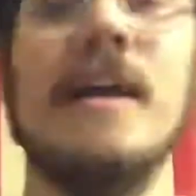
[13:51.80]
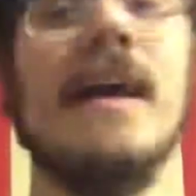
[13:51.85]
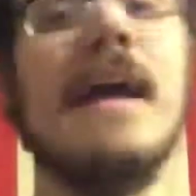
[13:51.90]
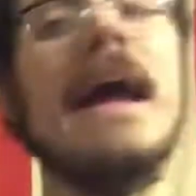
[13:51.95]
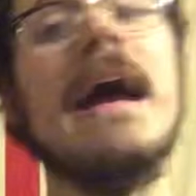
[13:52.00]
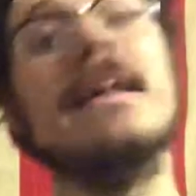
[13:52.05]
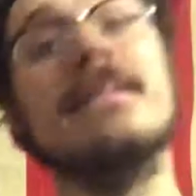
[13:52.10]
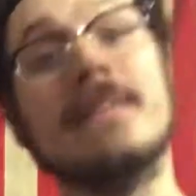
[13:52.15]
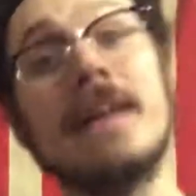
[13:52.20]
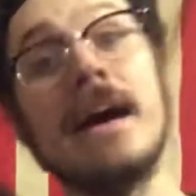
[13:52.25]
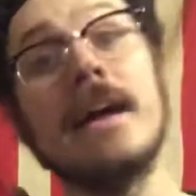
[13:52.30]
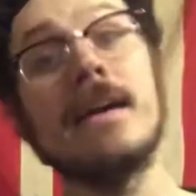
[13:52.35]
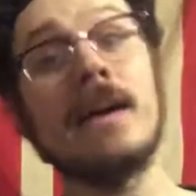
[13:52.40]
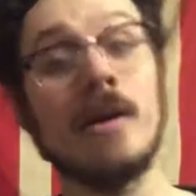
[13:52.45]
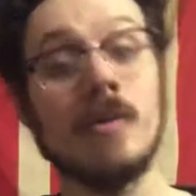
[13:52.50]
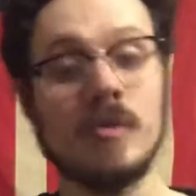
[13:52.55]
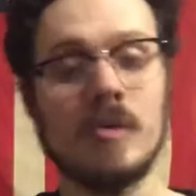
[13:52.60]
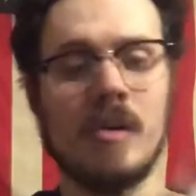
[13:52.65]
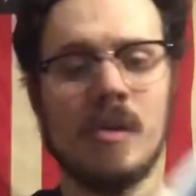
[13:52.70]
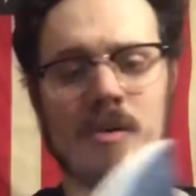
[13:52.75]
And that I
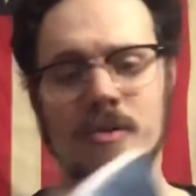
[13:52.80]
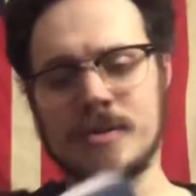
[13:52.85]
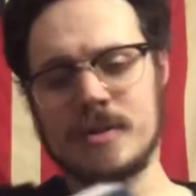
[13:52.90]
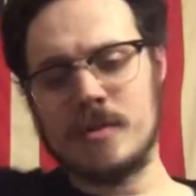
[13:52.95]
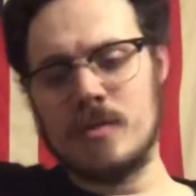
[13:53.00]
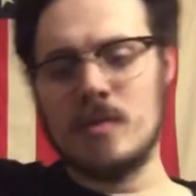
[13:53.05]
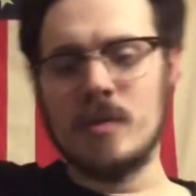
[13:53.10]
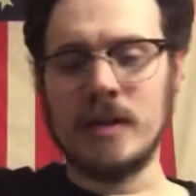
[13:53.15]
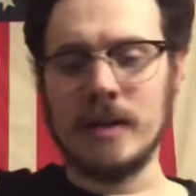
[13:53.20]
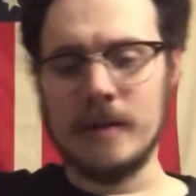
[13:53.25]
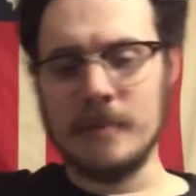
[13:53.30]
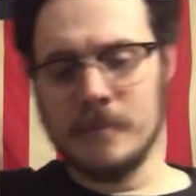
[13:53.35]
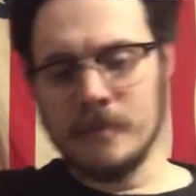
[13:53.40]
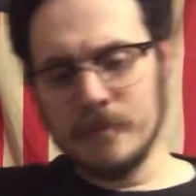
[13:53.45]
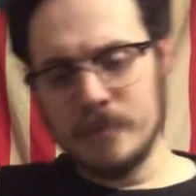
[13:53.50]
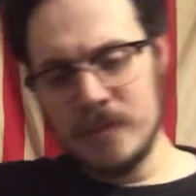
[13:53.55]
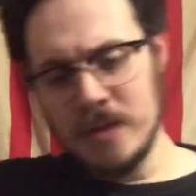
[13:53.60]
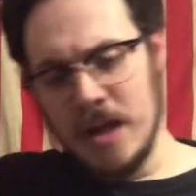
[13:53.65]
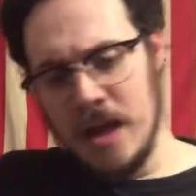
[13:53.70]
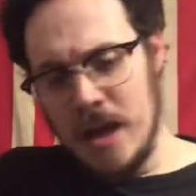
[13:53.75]
will also read.
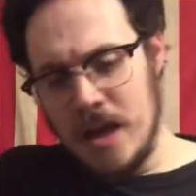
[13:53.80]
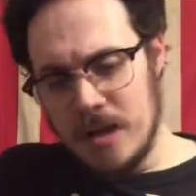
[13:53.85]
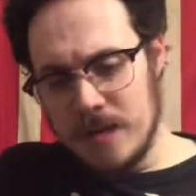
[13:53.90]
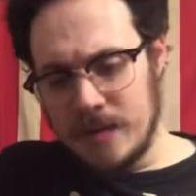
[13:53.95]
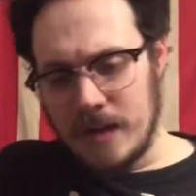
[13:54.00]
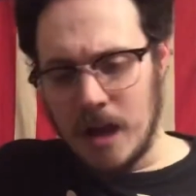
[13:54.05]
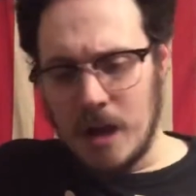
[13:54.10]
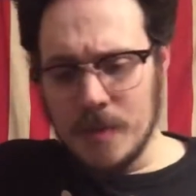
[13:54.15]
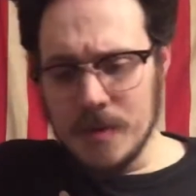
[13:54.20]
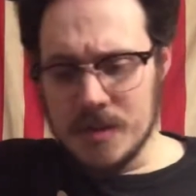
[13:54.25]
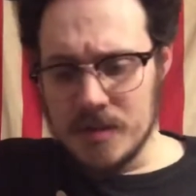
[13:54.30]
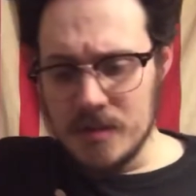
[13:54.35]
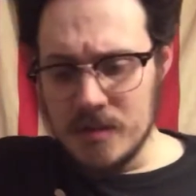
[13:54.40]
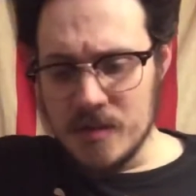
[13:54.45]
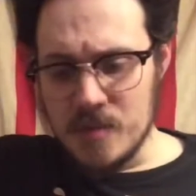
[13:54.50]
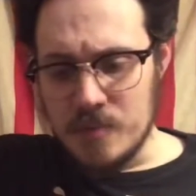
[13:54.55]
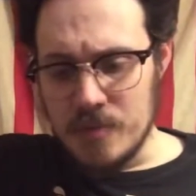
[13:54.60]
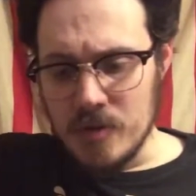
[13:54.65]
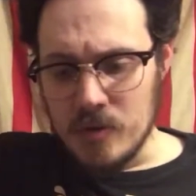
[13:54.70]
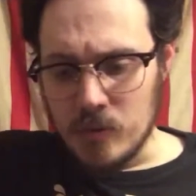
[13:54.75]
The comics in this
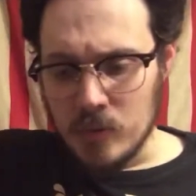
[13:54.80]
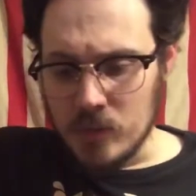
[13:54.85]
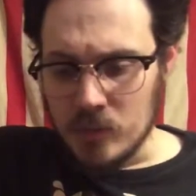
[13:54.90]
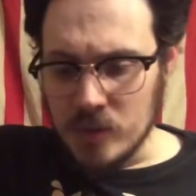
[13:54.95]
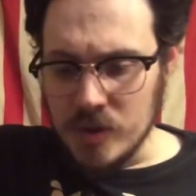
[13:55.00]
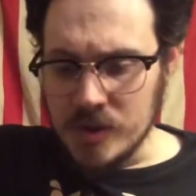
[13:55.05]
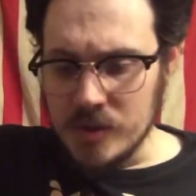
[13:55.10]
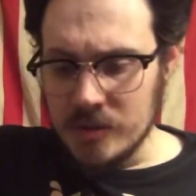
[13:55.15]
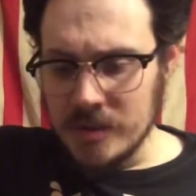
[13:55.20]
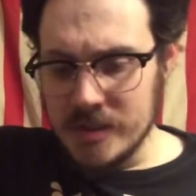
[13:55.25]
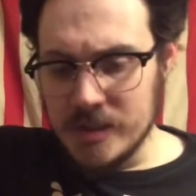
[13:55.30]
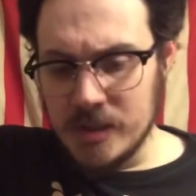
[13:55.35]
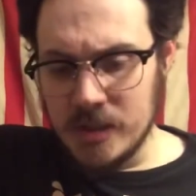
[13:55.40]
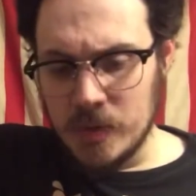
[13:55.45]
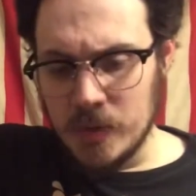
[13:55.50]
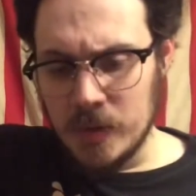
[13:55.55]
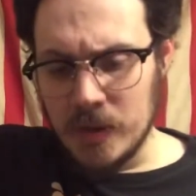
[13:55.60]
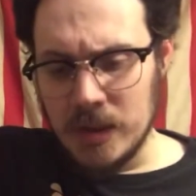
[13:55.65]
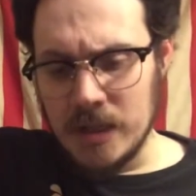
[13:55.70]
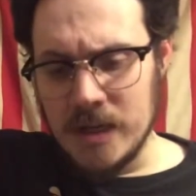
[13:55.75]
book were originally
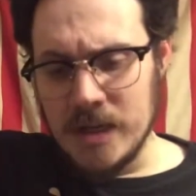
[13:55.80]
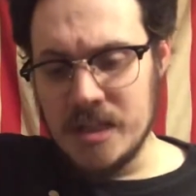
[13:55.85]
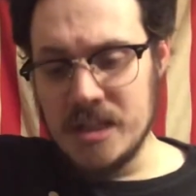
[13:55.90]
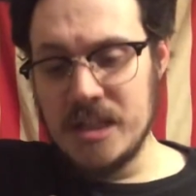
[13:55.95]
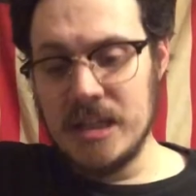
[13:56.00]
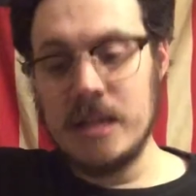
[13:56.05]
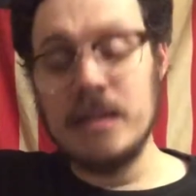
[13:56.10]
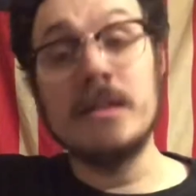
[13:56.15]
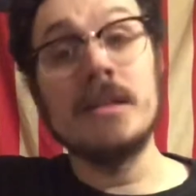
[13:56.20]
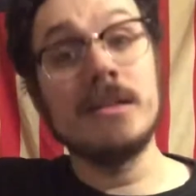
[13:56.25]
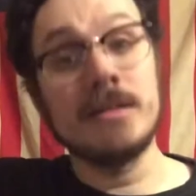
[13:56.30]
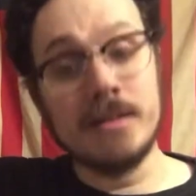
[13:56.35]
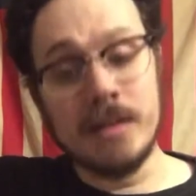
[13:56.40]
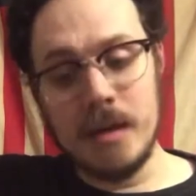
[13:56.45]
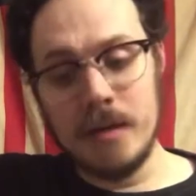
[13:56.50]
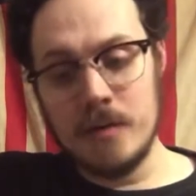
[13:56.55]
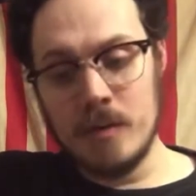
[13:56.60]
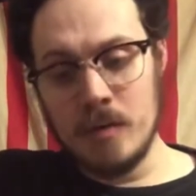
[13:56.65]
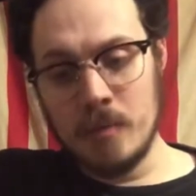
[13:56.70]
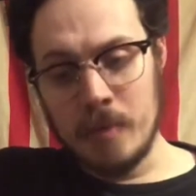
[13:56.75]
serialized in
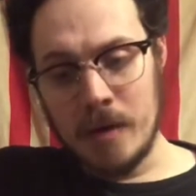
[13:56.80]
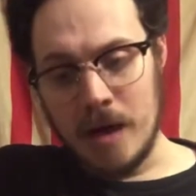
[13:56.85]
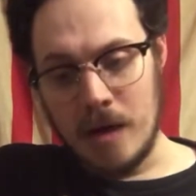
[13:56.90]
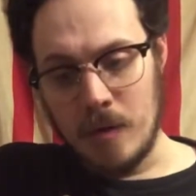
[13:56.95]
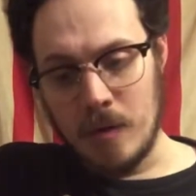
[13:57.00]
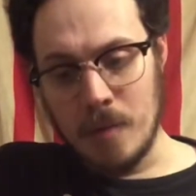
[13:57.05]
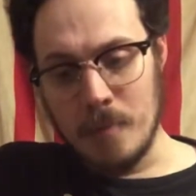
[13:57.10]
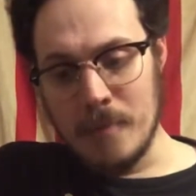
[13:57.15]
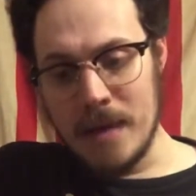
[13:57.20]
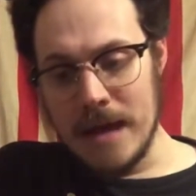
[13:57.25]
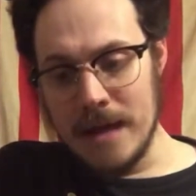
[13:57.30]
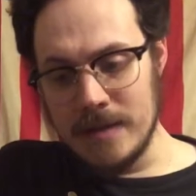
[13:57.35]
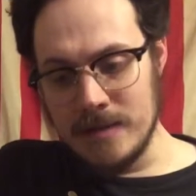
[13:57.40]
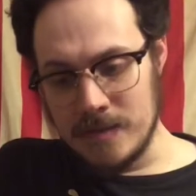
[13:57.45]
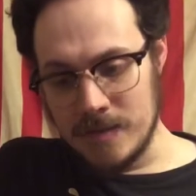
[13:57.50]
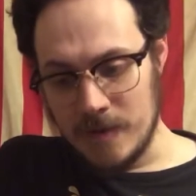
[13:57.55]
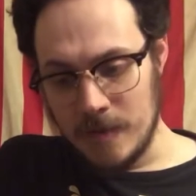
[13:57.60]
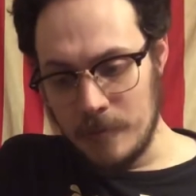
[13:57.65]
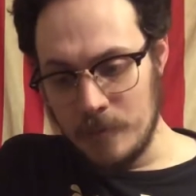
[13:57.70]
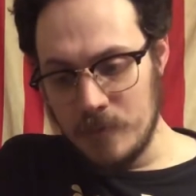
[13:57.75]
Nintendo Power
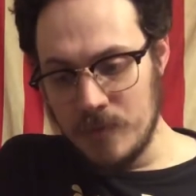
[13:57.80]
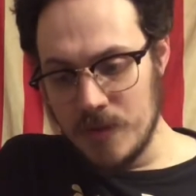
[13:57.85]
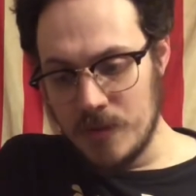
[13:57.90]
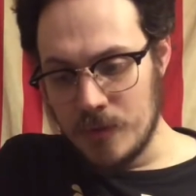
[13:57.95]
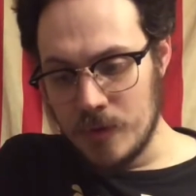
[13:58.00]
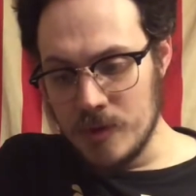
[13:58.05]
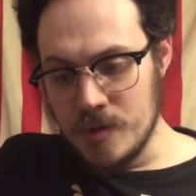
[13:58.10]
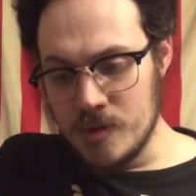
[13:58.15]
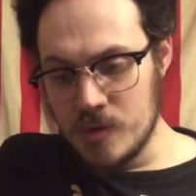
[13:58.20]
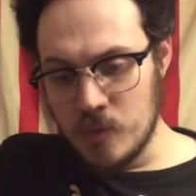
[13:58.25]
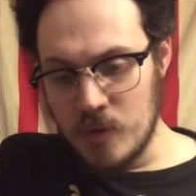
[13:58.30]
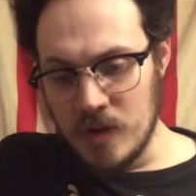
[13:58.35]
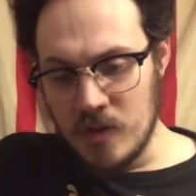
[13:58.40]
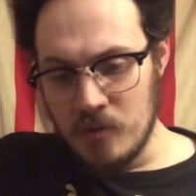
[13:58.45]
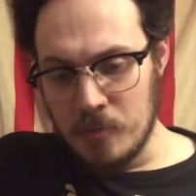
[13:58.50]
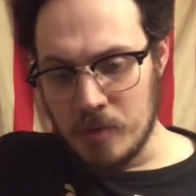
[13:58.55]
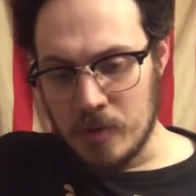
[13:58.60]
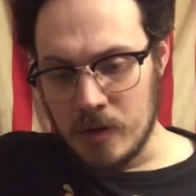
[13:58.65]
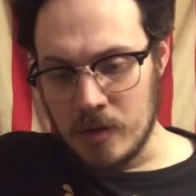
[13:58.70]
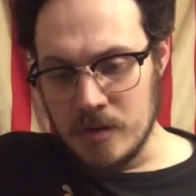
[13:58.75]
magazine. The first 12
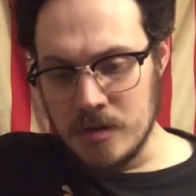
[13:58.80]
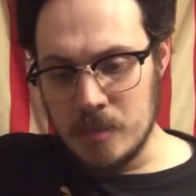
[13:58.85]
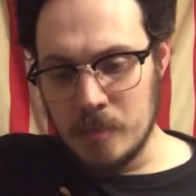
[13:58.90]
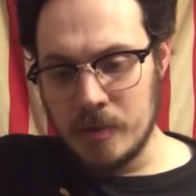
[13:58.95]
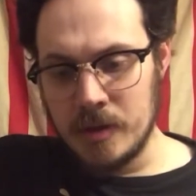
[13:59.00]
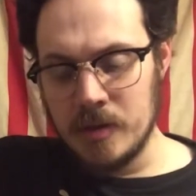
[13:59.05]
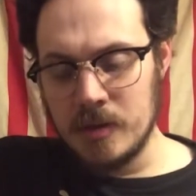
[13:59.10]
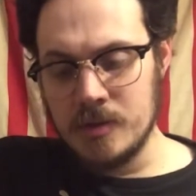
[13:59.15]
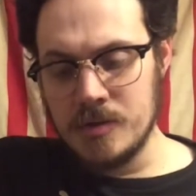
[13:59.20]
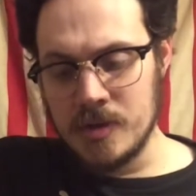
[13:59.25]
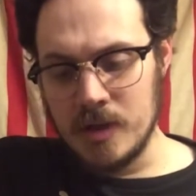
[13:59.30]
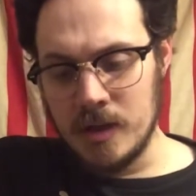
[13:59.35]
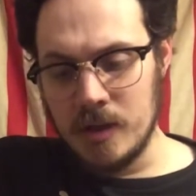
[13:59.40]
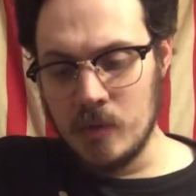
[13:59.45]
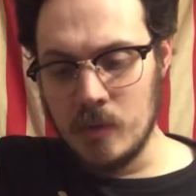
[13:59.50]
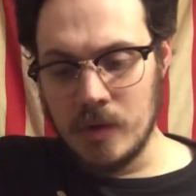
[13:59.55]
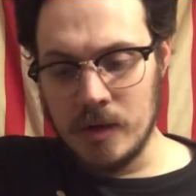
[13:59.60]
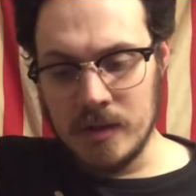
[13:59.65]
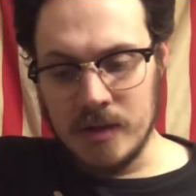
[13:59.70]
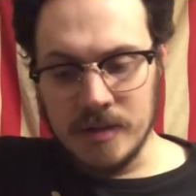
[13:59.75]
parts appeared
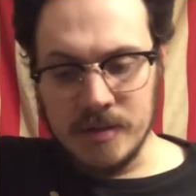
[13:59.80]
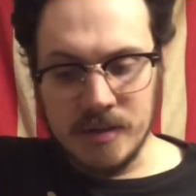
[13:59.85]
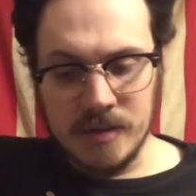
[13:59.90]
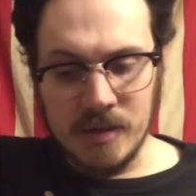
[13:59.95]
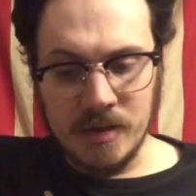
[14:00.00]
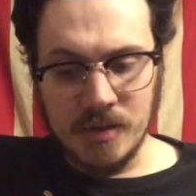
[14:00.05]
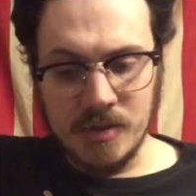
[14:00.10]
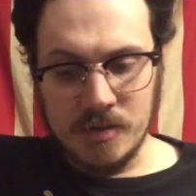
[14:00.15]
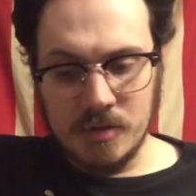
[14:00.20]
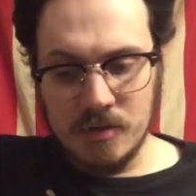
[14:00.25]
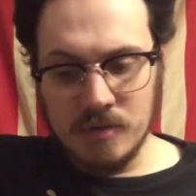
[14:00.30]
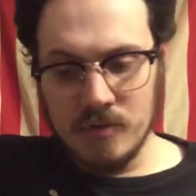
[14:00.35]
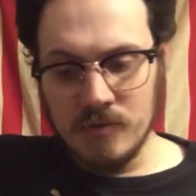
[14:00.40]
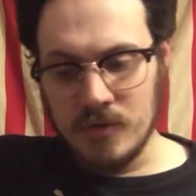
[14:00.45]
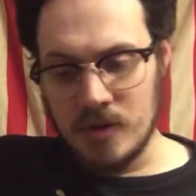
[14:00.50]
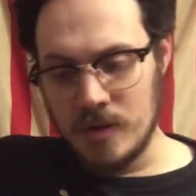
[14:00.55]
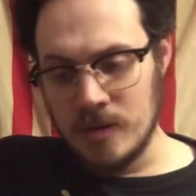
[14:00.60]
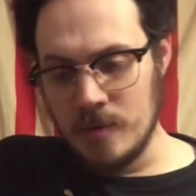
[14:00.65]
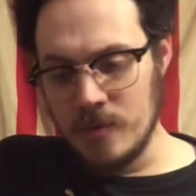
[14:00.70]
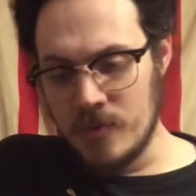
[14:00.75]
January 1992,
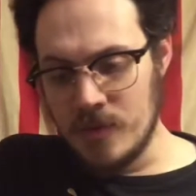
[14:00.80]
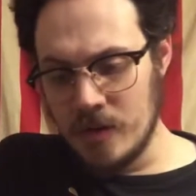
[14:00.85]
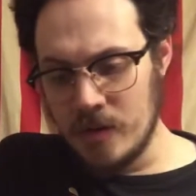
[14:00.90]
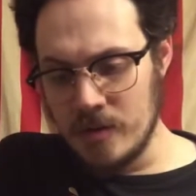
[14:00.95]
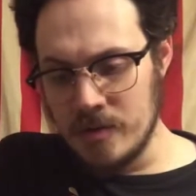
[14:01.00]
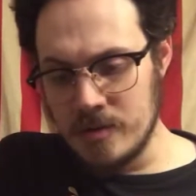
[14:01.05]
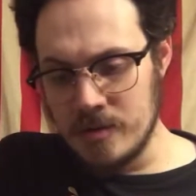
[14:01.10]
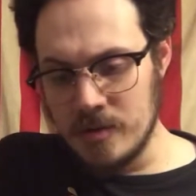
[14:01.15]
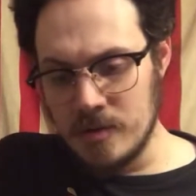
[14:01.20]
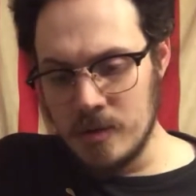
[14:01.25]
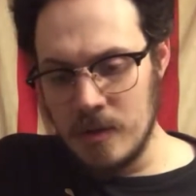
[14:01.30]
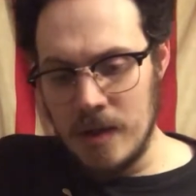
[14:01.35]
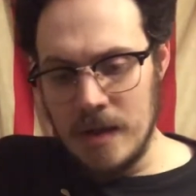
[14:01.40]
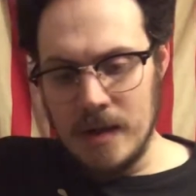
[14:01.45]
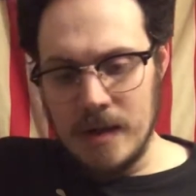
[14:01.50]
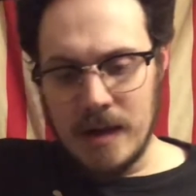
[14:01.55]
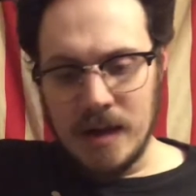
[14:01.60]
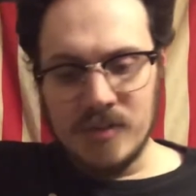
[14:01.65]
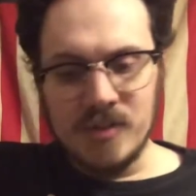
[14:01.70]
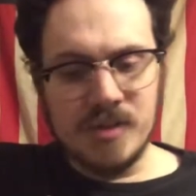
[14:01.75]
volume 32,
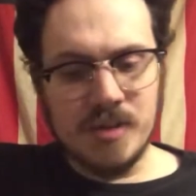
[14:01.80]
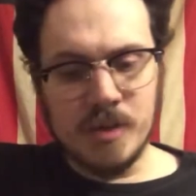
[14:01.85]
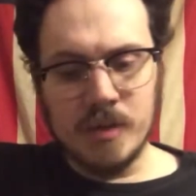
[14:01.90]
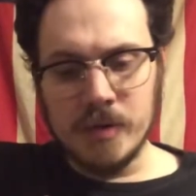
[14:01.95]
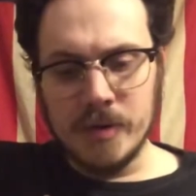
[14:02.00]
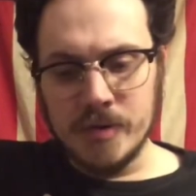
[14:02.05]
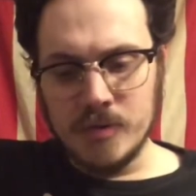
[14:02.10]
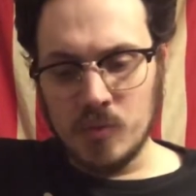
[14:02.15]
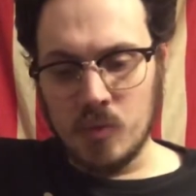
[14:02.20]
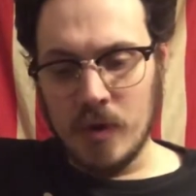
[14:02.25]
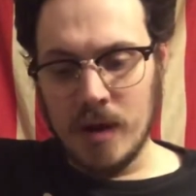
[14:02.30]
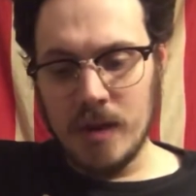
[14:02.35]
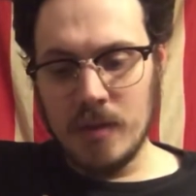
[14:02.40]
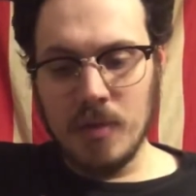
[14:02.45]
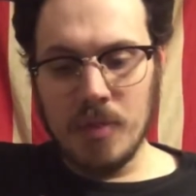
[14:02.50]
and the series ran